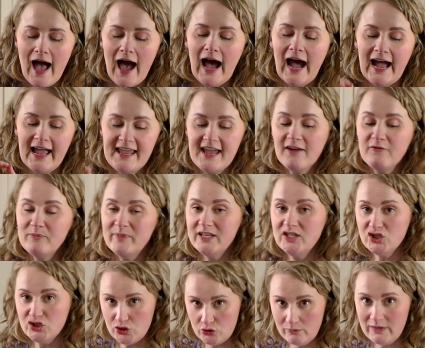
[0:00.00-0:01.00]
I have
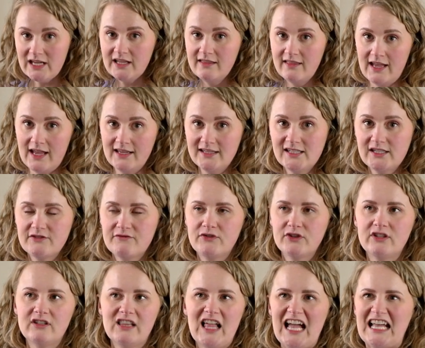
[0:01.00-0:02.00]
been doing this for
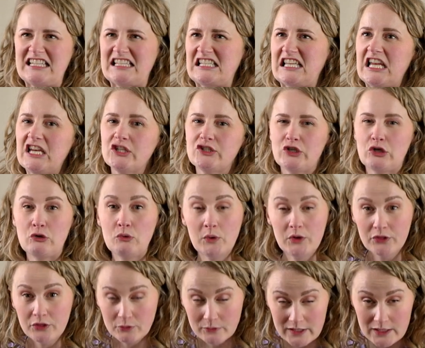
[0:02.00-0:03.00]
the last like 2
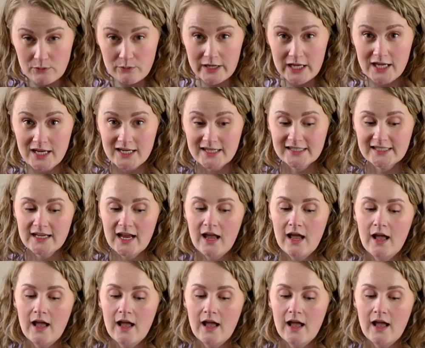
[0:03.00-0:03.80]
or 3 weeks,